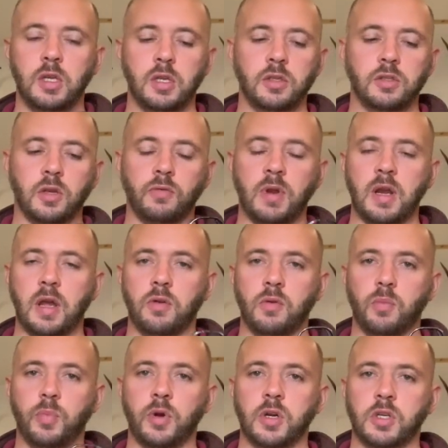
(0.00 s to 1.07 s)
So I went out and
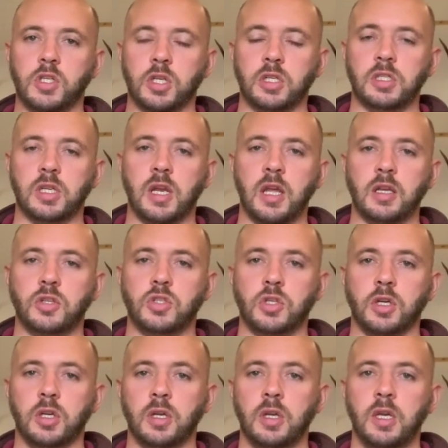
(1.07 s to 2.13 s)
purchased an
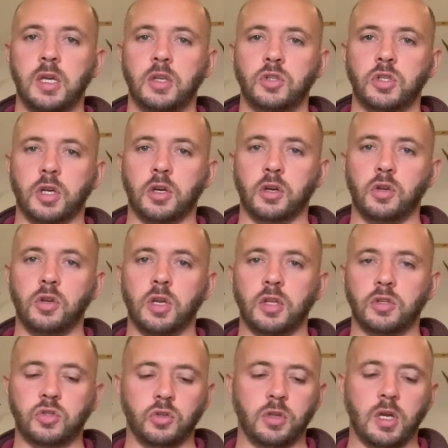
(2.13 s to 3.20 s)
extra trigger unit
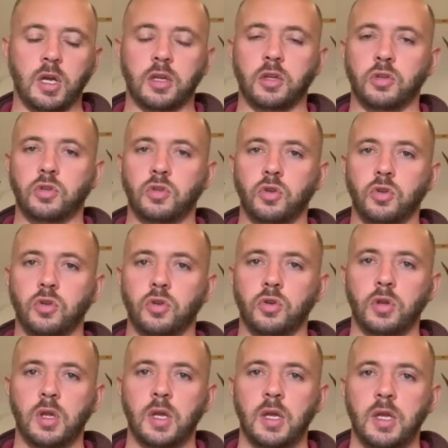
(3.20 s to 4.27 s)
so that I could do
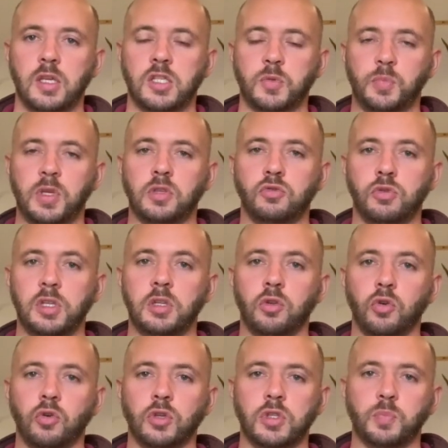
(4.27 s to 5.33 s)
speed
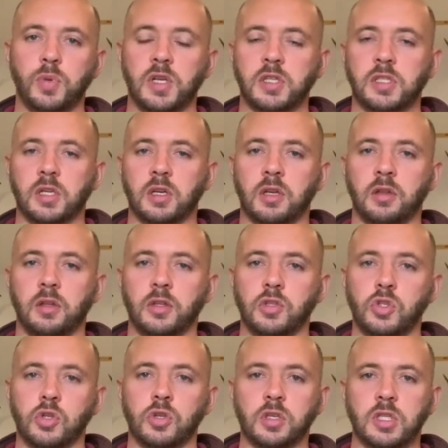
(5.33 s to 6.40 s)
reloads basically
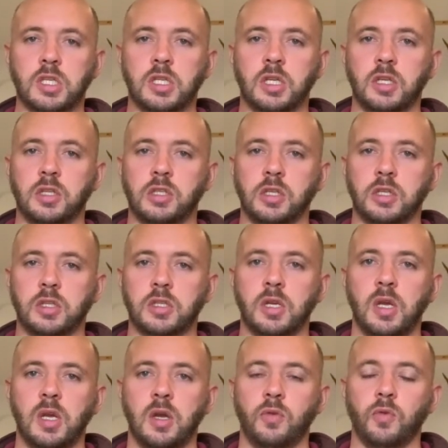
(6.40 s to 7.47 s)
during stages
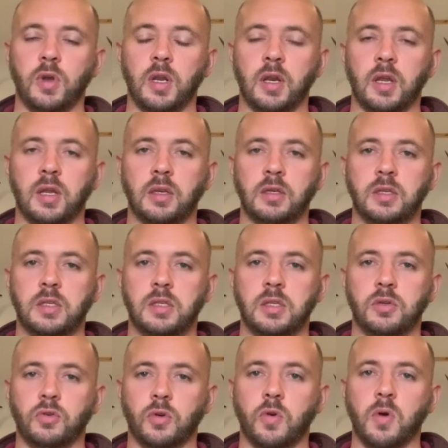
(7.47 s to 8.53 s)
where it
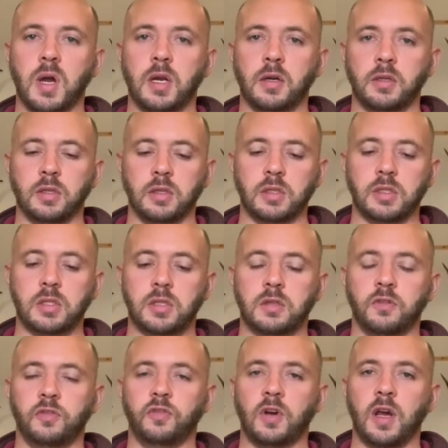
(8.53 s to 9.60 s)
required us
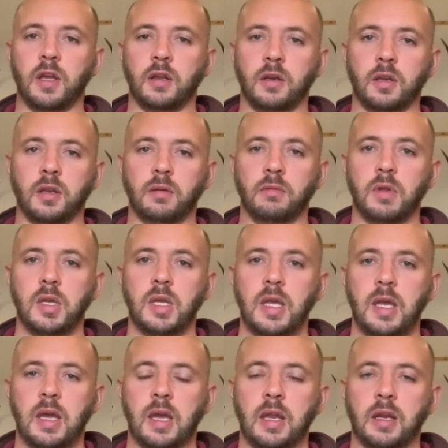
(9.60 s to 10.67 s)
firing
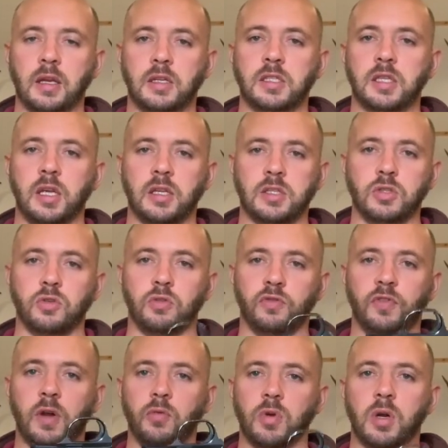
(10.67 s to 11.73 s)
in excess of
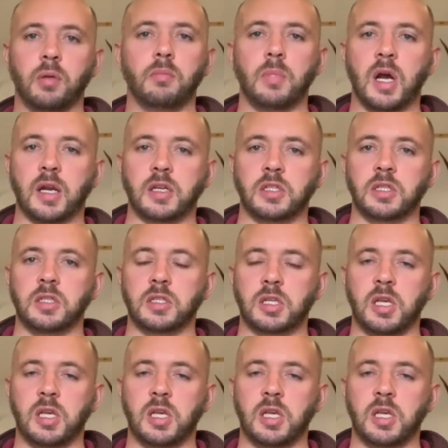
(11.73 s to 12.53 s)
our magazine's